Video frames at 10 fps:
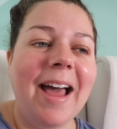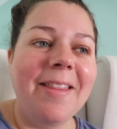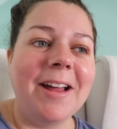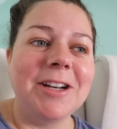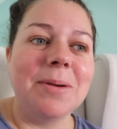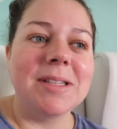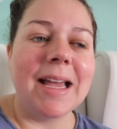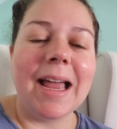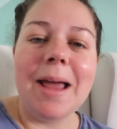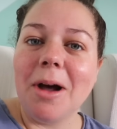And then she was
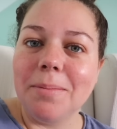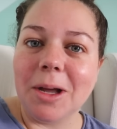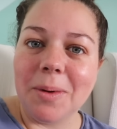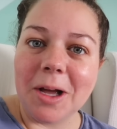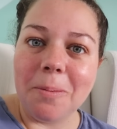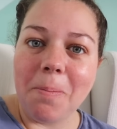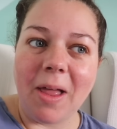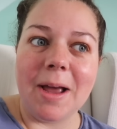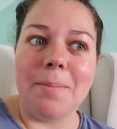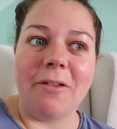like, hey mom, can we go
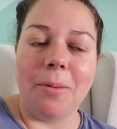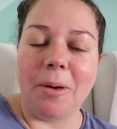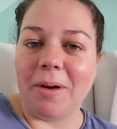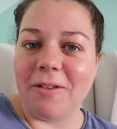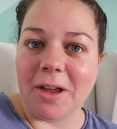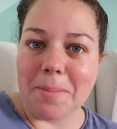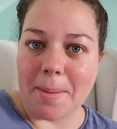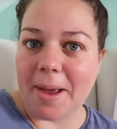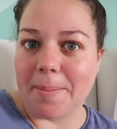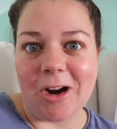play in my room? I want to feed my
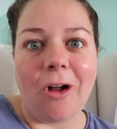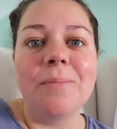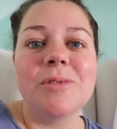baby doll.